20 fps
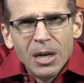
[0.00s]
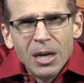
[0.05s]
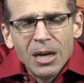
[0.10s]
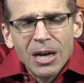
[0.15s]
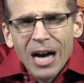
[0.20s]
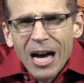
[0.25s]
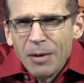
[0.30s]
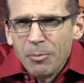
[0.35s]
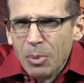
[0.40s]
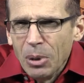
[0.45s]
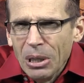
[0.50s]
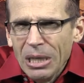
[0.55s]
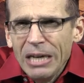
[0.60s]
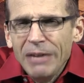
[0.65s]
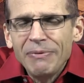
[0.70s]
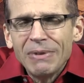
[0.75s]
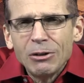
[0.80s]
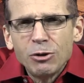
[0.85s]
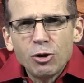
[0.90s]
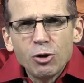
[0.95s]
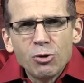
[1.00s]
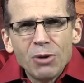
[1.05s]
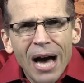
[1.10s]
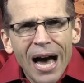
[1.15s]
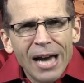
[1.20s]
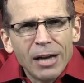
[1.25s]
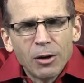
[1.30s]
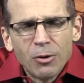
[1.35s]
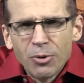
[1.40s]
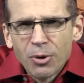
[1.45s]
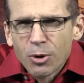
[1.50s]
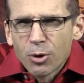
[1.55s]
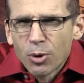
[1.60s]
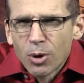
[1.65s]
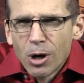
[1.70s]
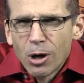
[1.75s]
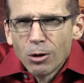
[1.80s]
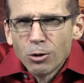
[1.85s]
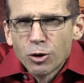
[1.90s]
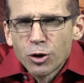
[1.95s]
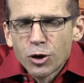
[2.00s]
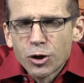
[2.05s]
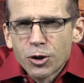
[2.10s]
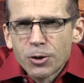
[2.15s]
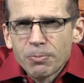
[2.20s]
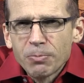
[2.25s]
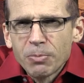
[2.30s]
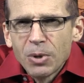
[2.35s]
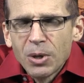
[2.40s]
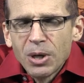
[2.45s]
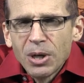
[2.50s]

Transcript: I believe that you died on the cross